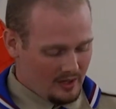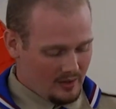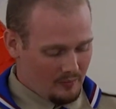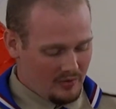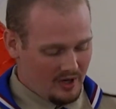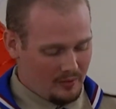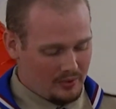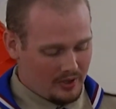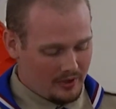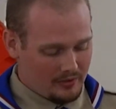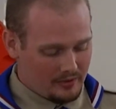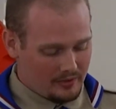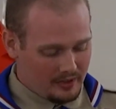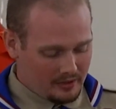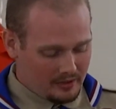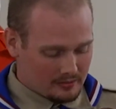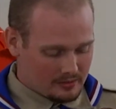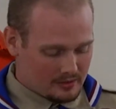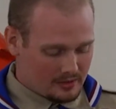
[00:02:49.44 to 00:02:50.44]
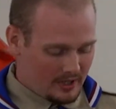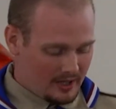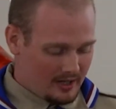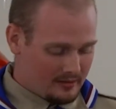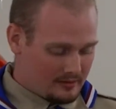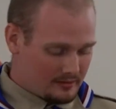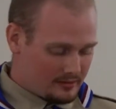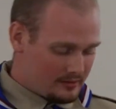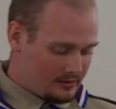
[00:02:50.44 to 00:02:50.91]
My brother Eagle
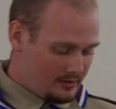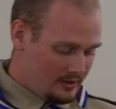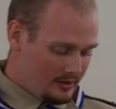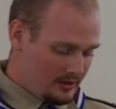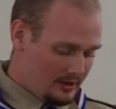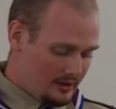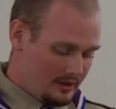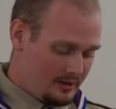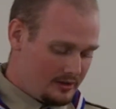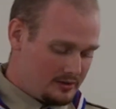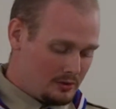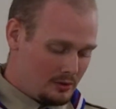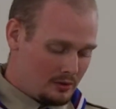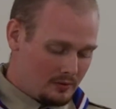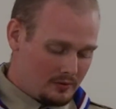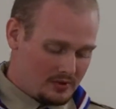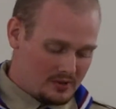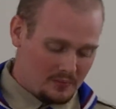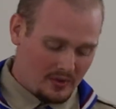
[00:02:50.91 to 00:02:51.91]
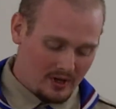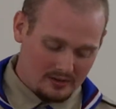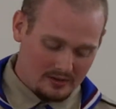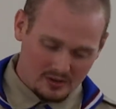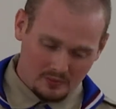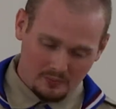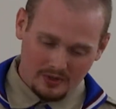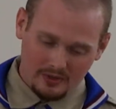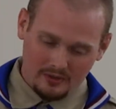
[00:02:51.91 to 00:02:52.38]
Scouts, it is your
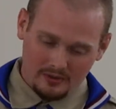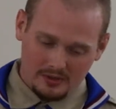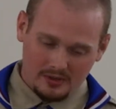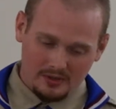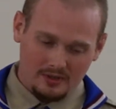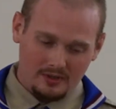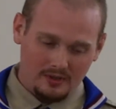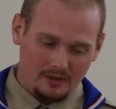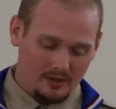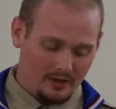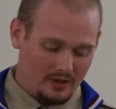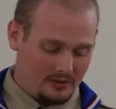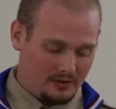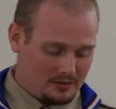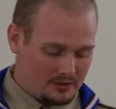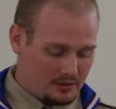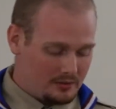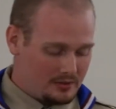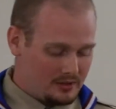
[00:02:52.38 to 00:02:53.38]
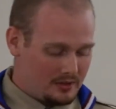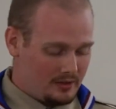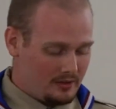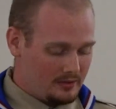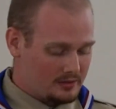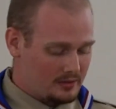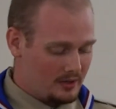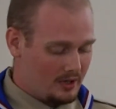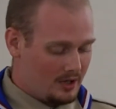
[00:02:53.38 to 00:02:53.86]
responsibility and
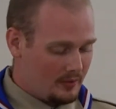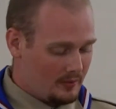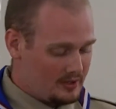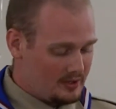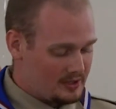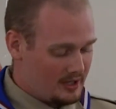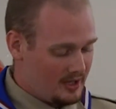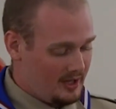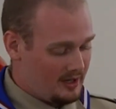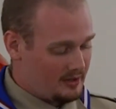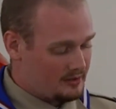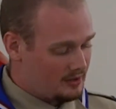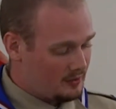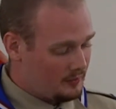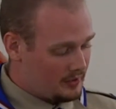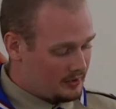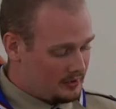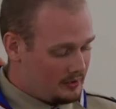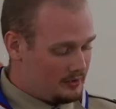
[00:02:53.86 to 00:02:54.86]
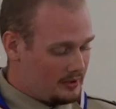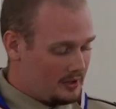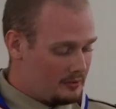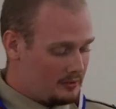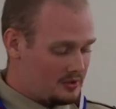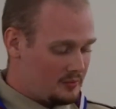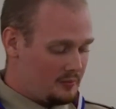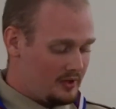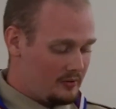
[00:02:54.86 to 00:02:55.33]
duty to always act on what you
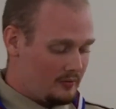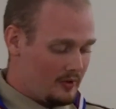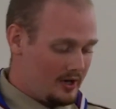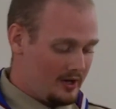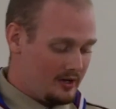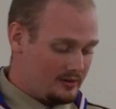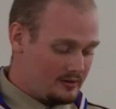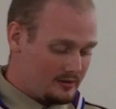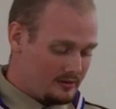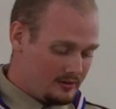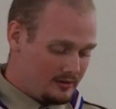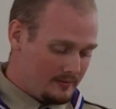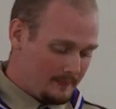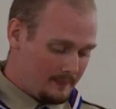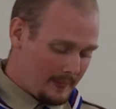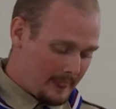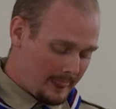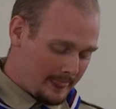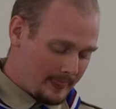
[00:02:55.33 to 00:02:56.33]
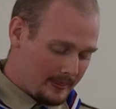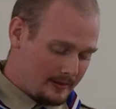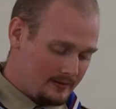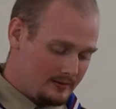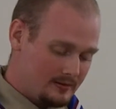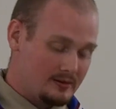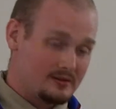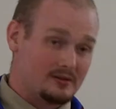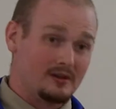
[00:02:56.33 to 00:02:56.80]
know to be right.
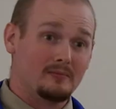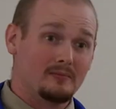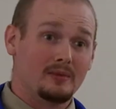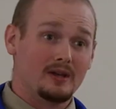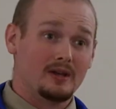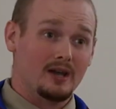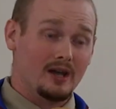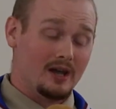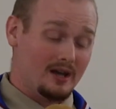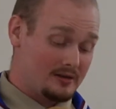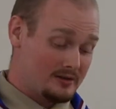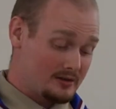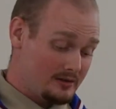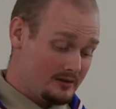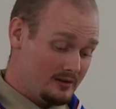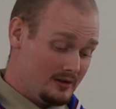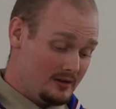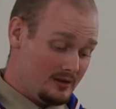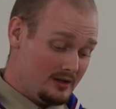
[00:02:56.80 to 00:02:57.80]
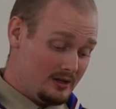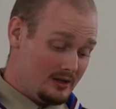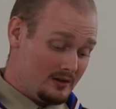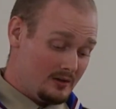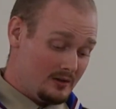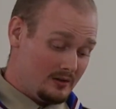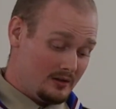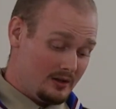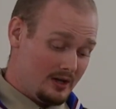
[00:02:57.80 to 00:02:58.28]
Some may ask,
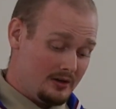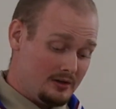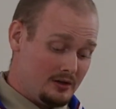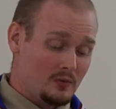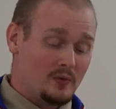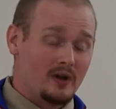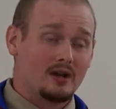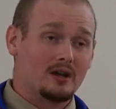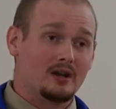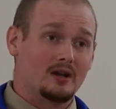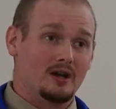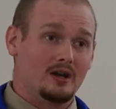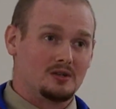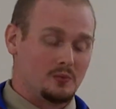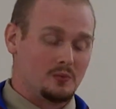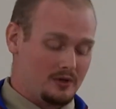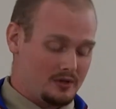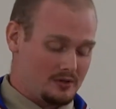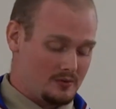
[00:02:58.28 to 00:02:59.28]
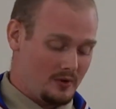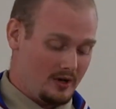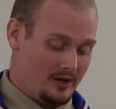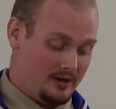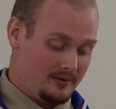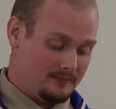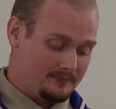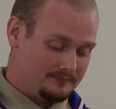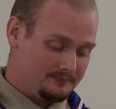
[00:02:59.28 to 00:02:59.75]
how do you recognize what is
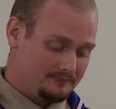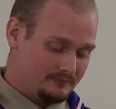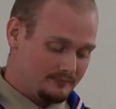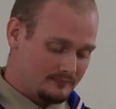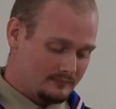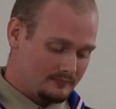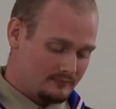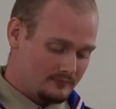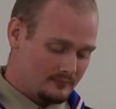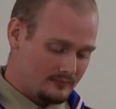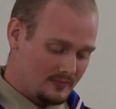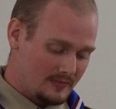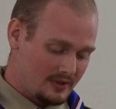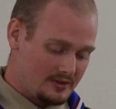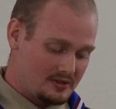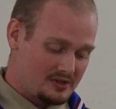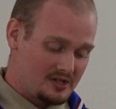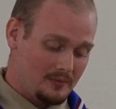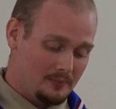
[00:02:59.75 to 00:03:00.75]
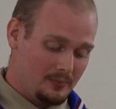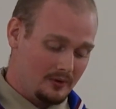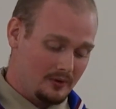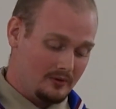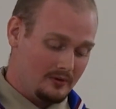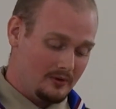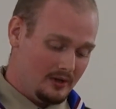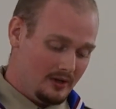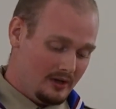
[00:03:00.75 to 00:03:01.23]
right?
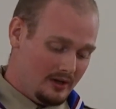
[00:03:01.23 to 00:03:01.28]
Simple.